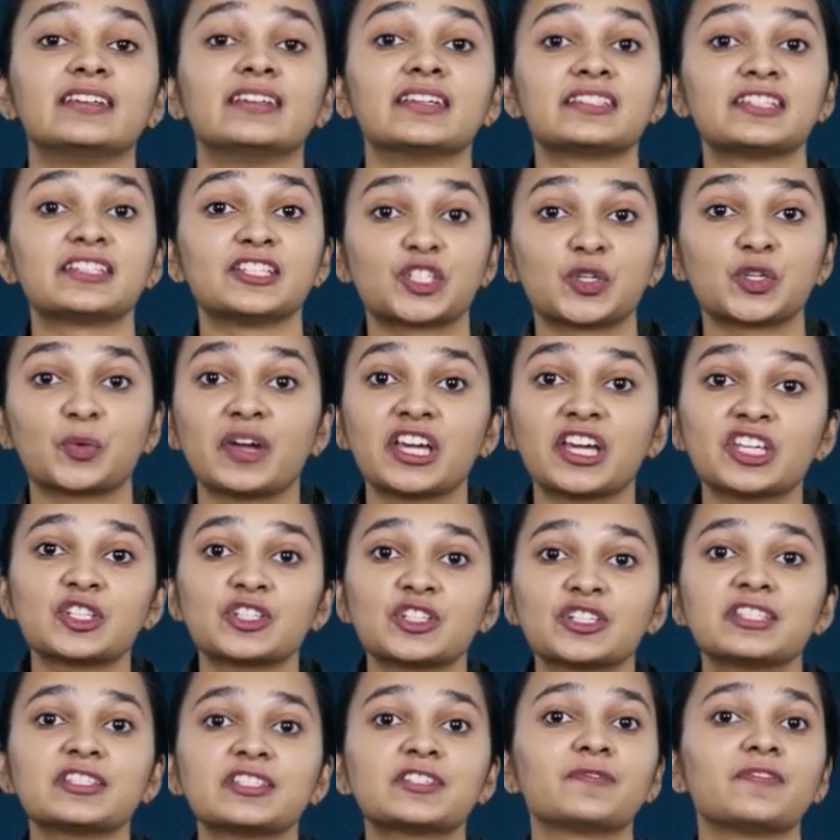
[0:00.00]
The
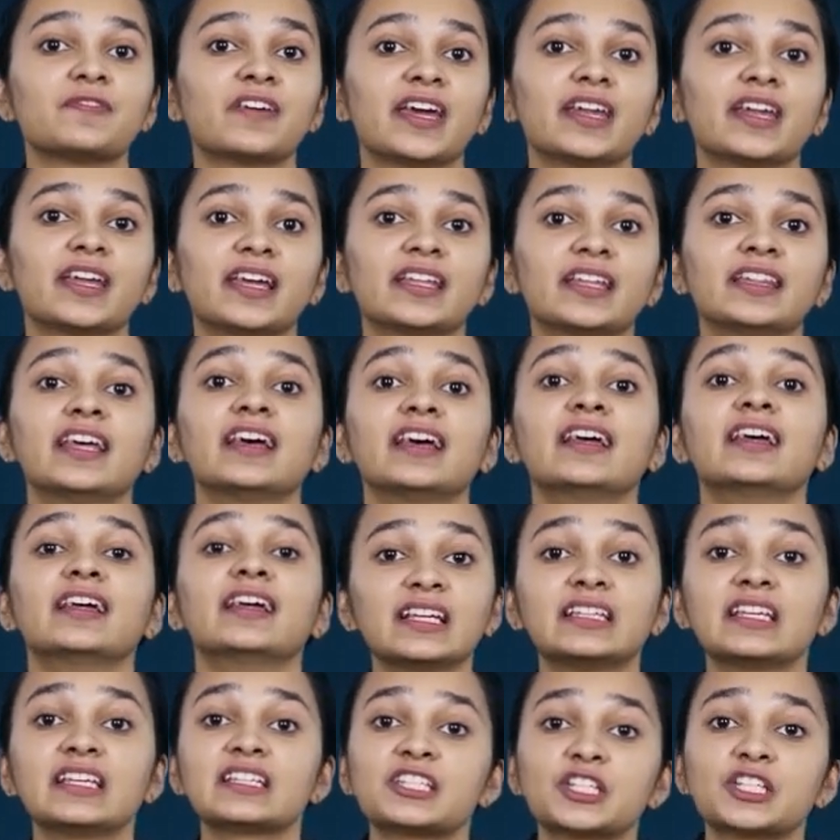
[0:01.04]
situations wherein
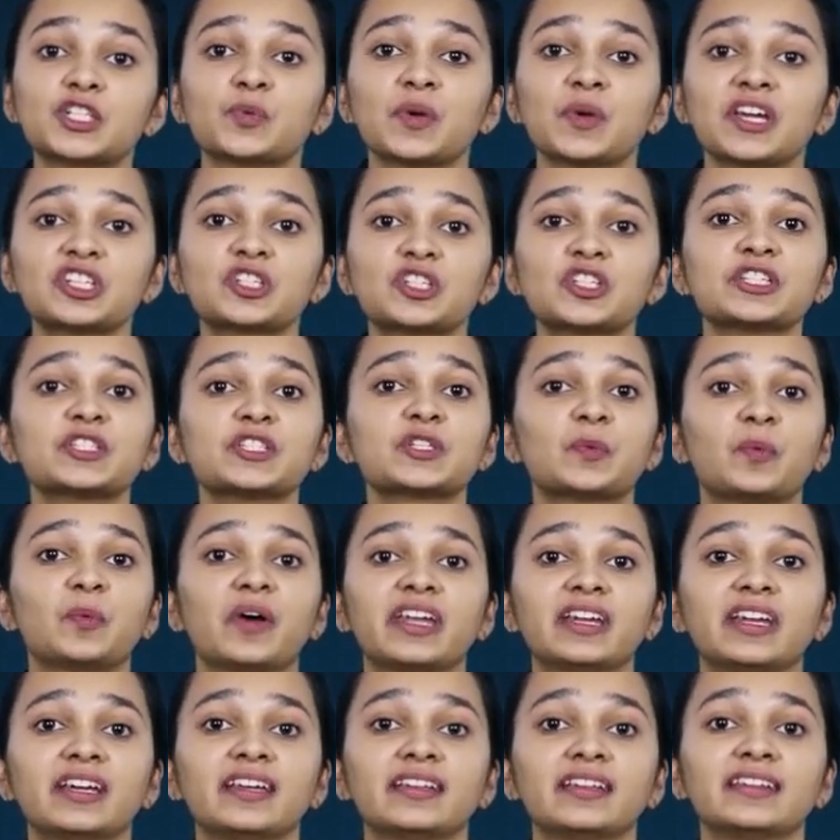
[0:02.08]
the situations
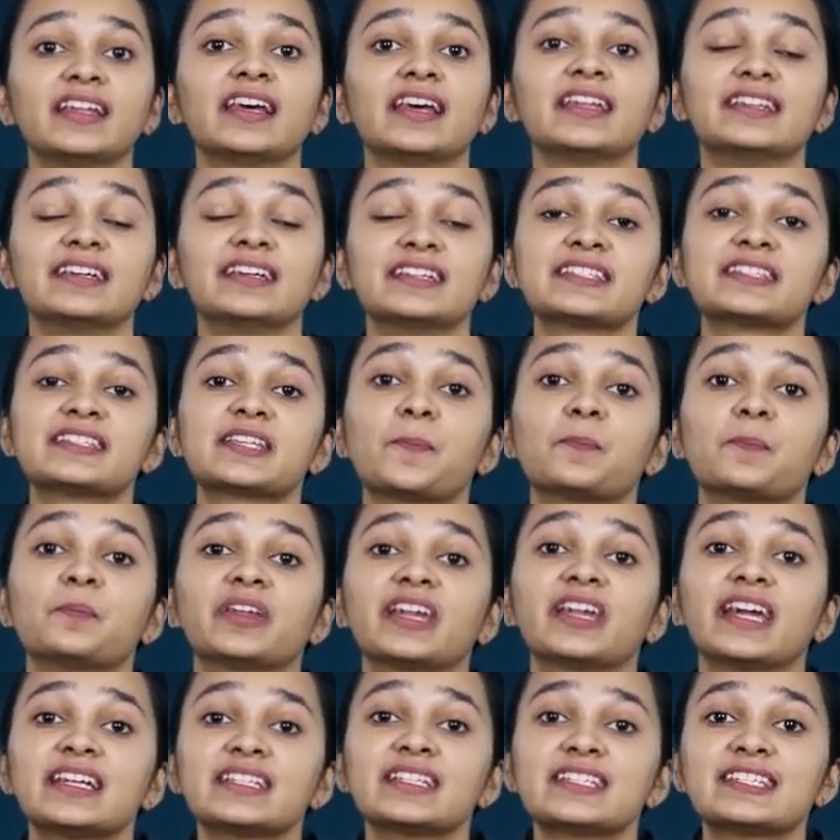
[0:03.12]
wherein the
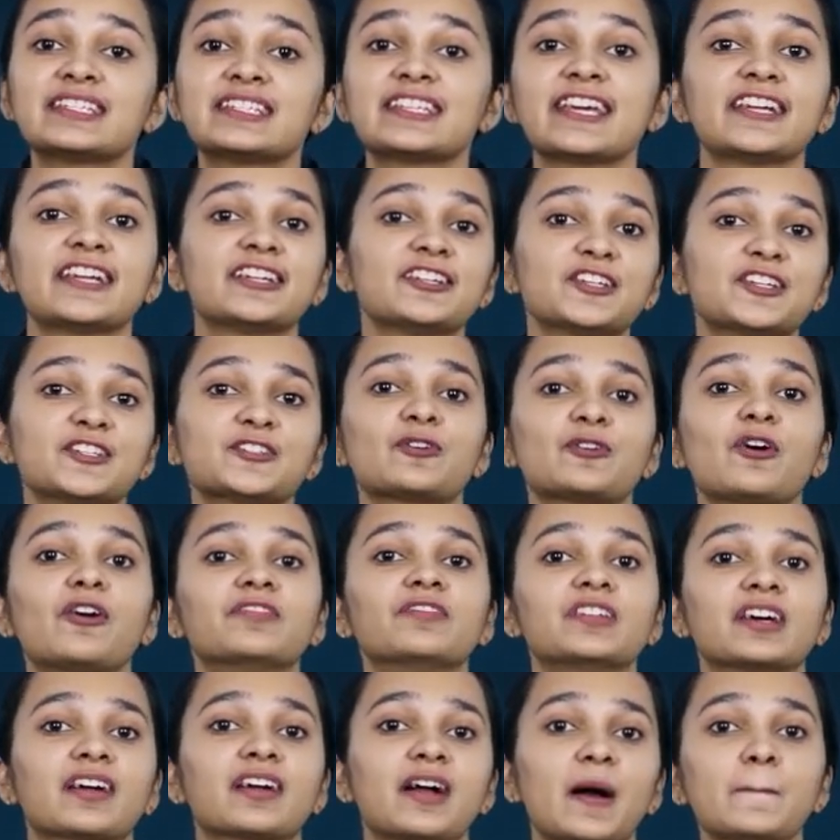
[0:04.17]
separate status
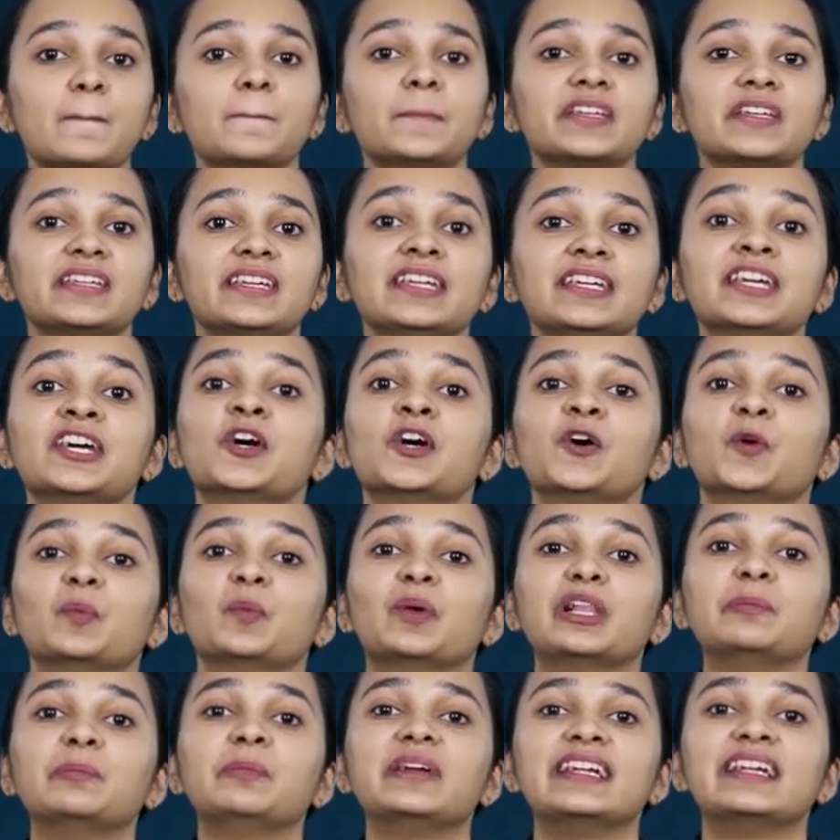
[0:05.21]
of the company
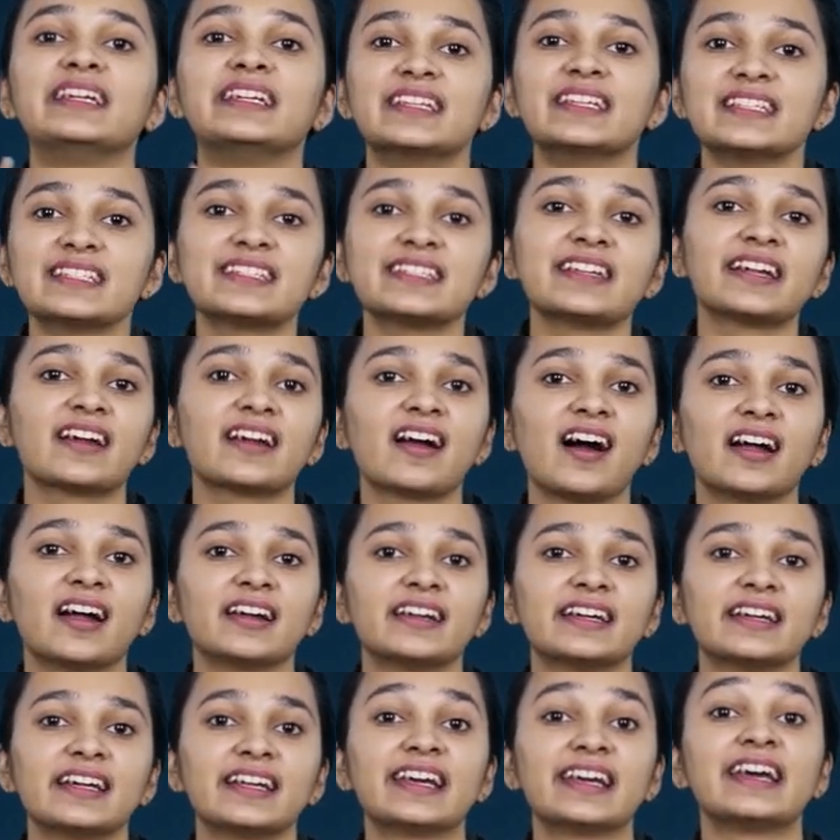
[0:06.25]
will be
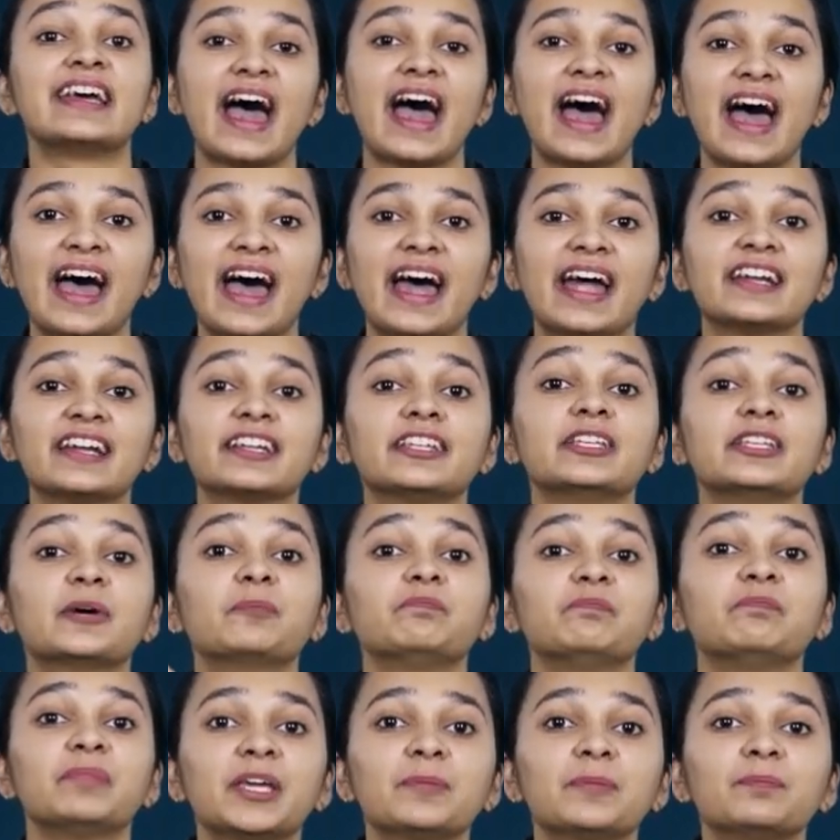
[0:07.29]
disregarded and
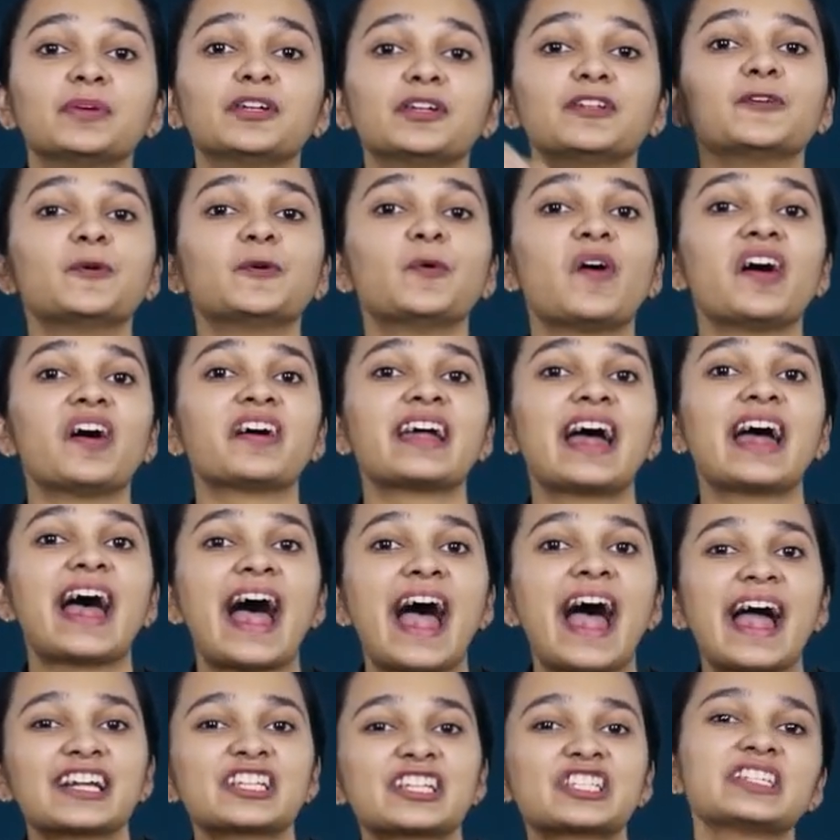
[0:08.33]
the people who are
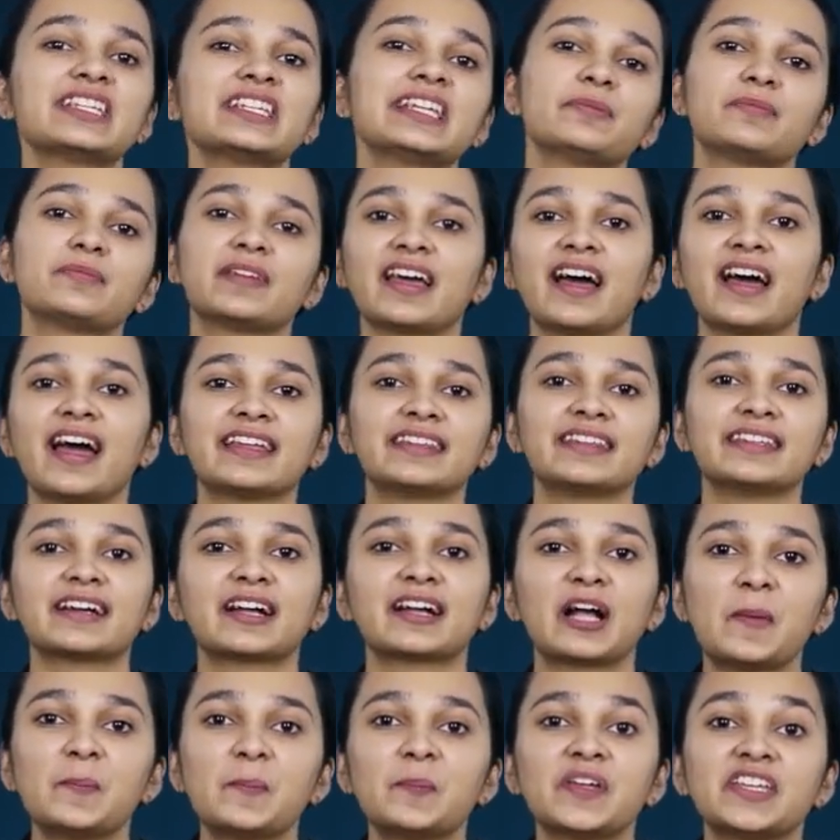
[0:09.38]
actually behind the
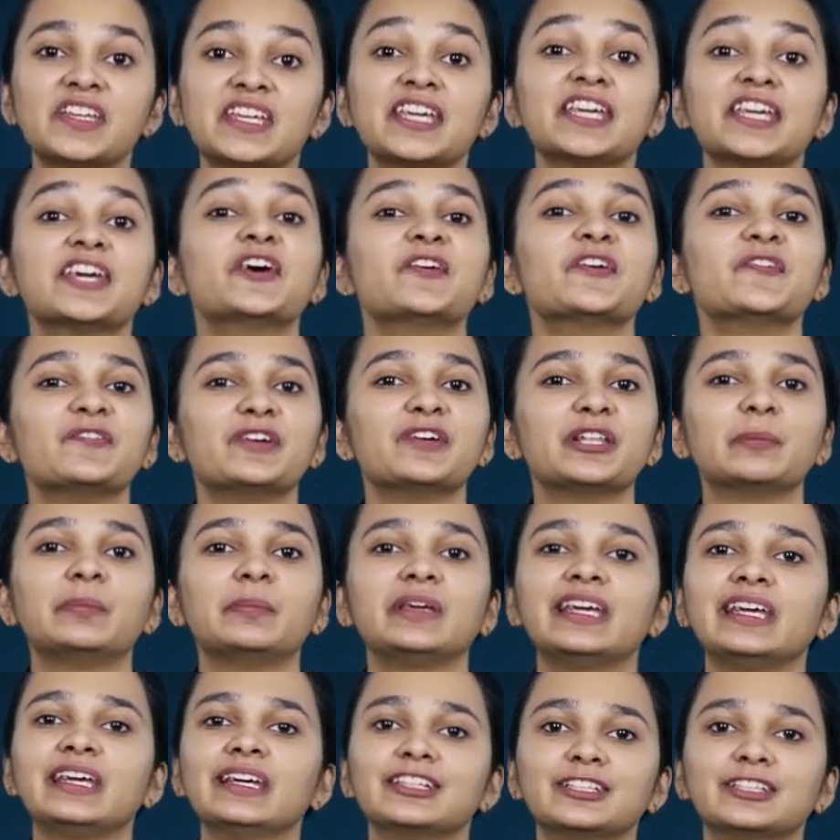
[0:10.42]
company will
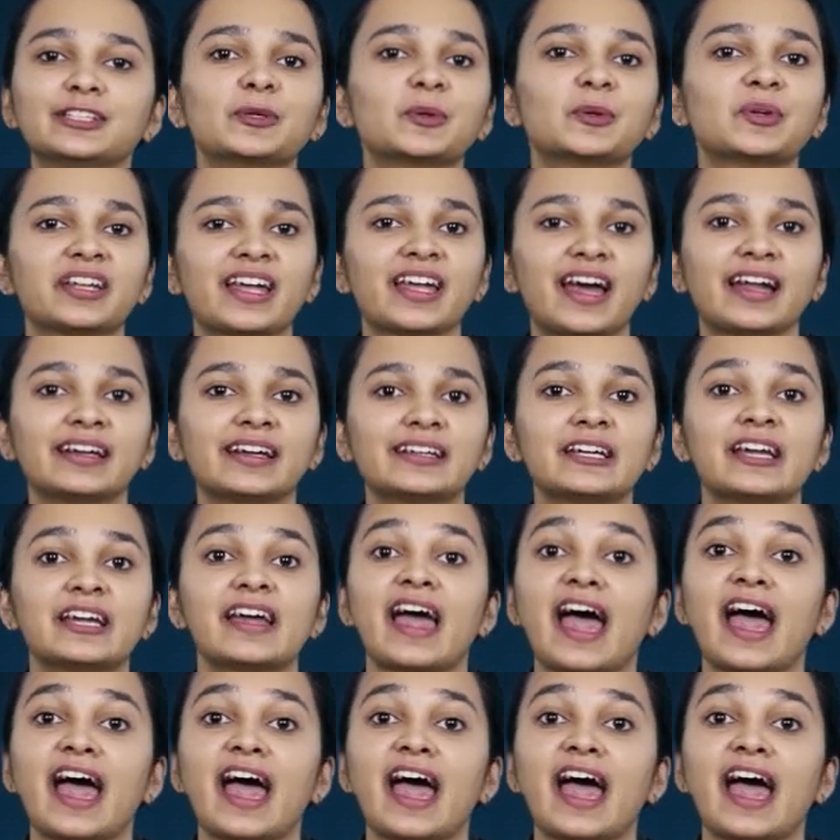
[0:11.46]
be looked at.